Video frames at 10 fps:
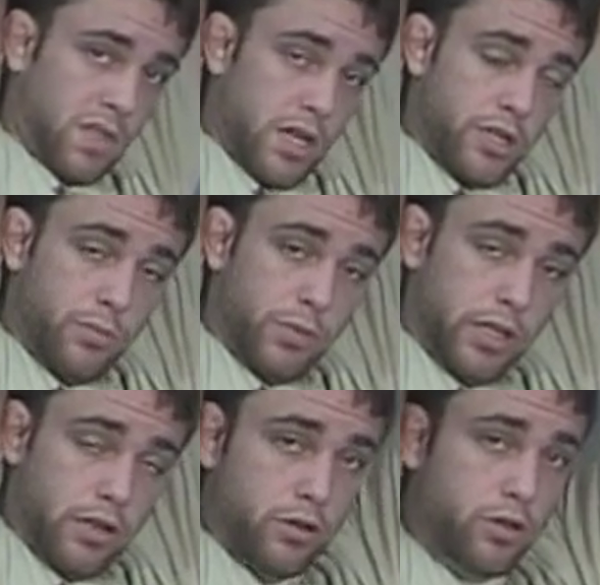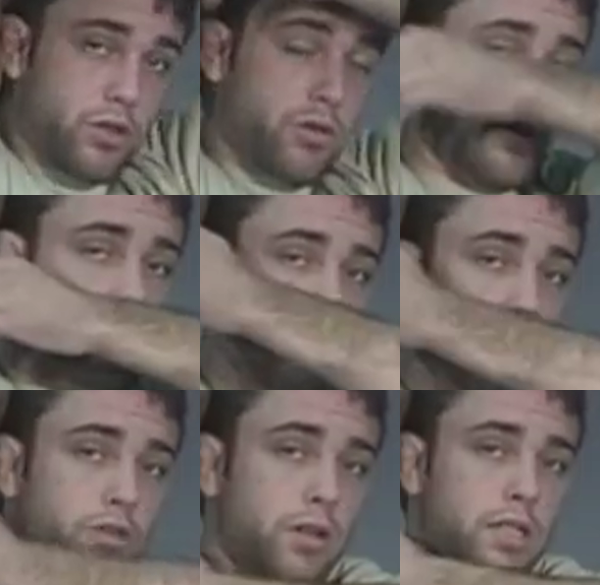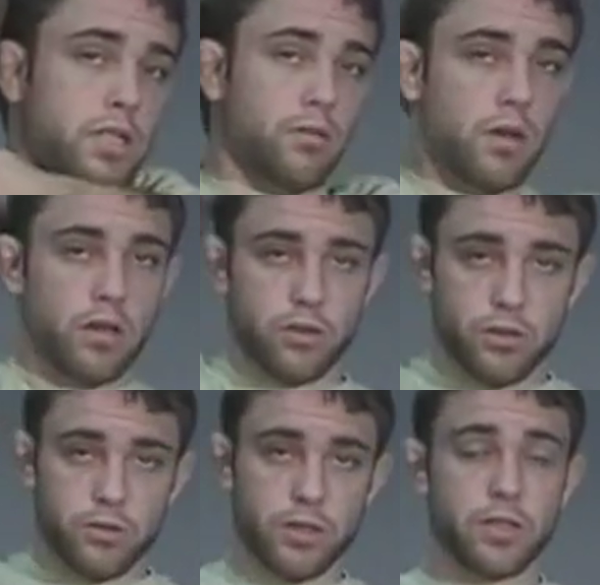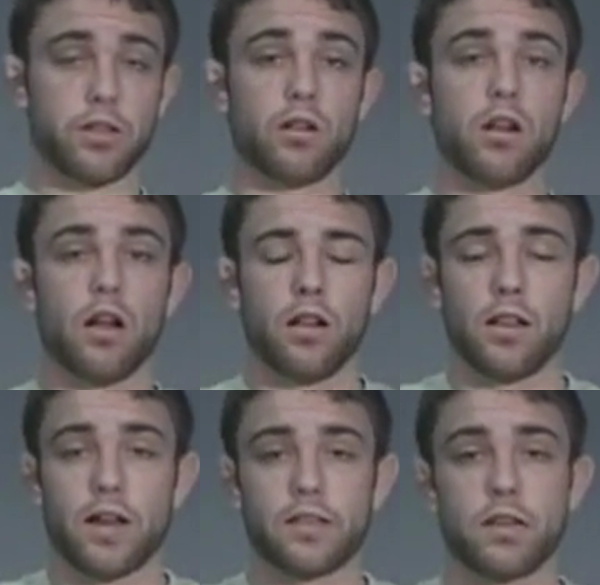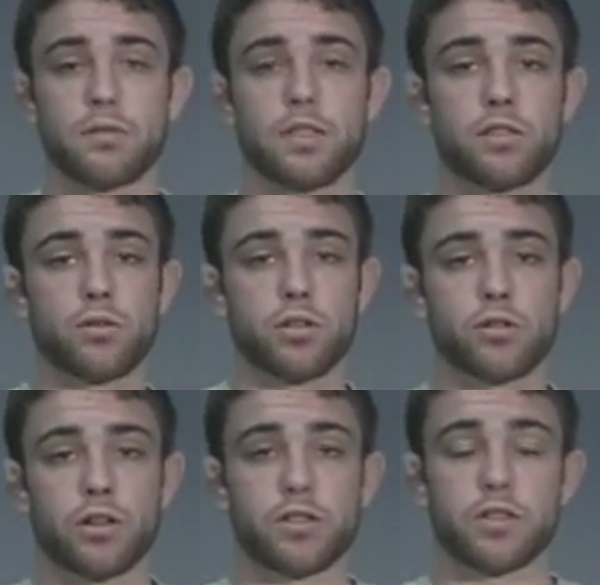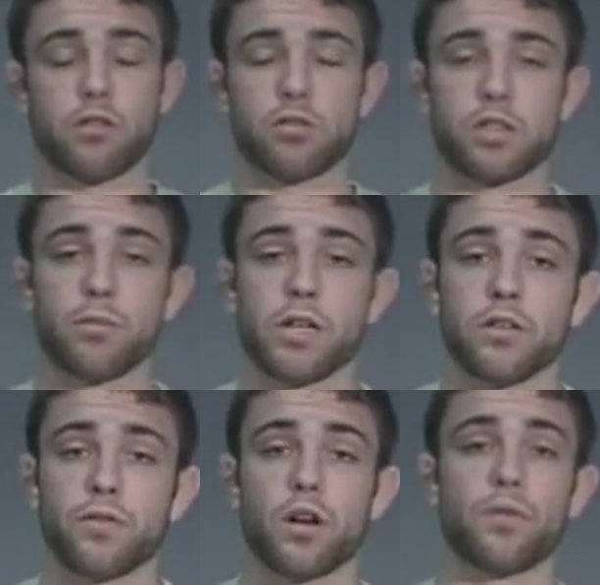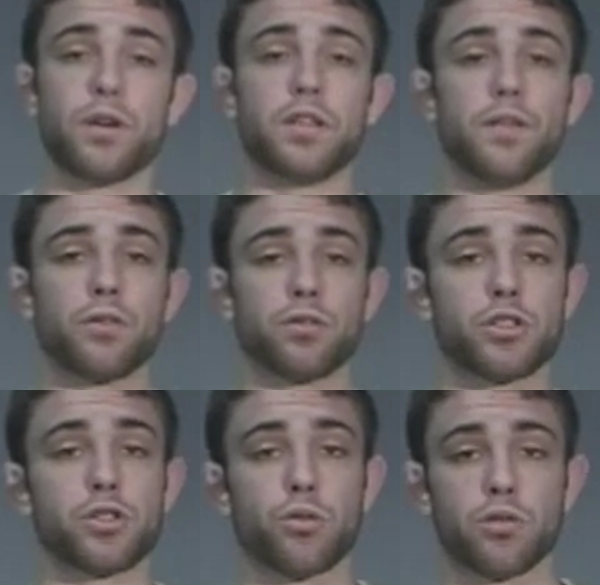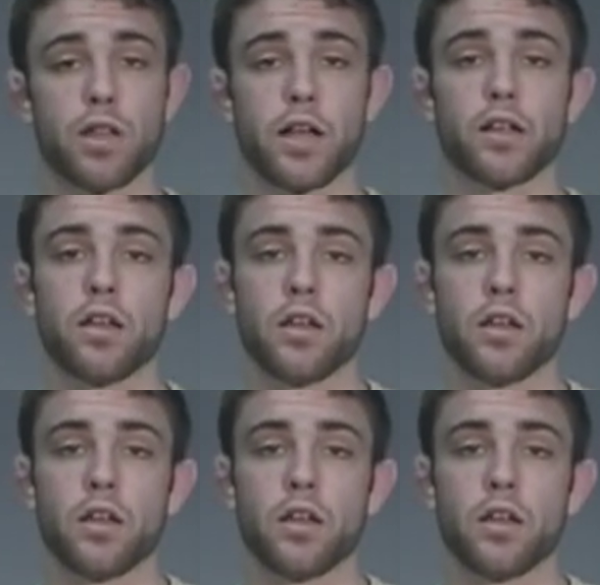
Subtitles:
And you should be getting a good stretch along your tricep, good stretch here. A lot of times, these are the sort of stretches that are also going to make you very, very difficult to shoulder lock.